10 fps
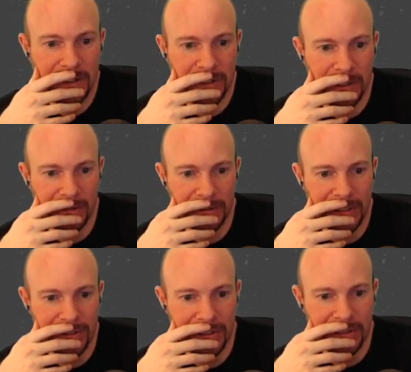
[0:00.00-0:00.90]
Shields,
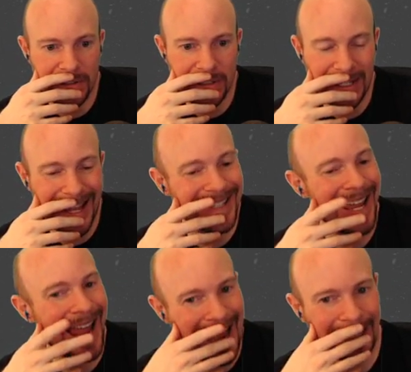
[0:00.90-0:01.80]
engines. It has
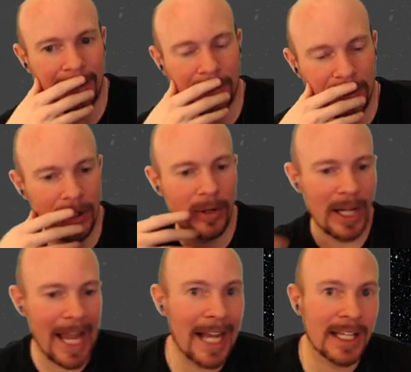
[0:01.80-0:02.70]
hacking. You know
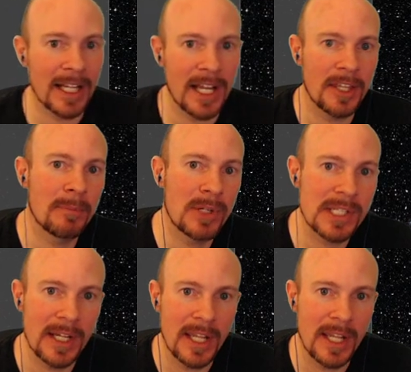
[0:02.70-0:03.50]
what? Hacking, I think, puts it in